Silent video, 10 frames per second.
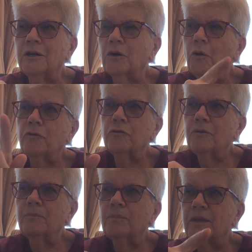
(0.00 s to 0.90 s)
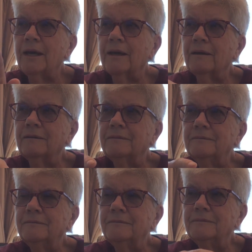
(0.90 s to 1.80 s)
to go through the thing
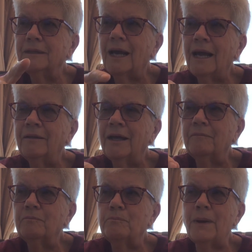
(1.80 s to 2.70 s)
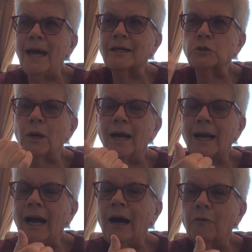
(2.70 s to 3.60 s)
and then backtrack
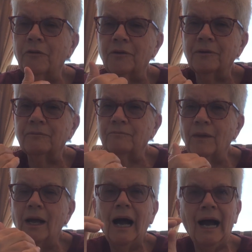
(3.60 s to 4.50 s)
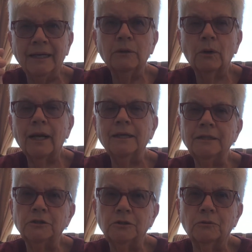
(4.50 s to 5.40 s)
out of the... I need what I need
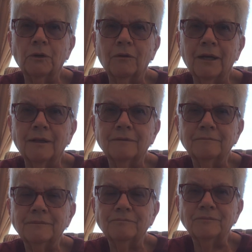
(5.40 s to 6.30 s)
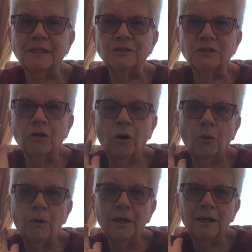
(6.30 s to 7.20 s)
to do, really, is to
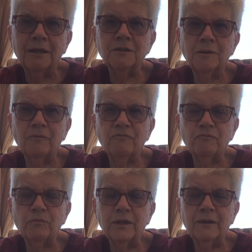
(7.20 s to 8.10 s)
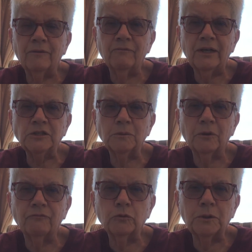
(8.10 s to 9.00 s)
go into the, the vegetable
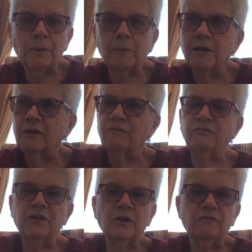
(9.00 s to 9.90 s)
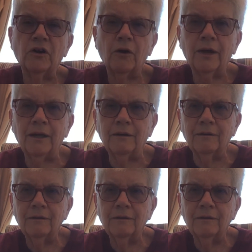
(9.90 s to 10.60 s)
and fruit department at the very far end,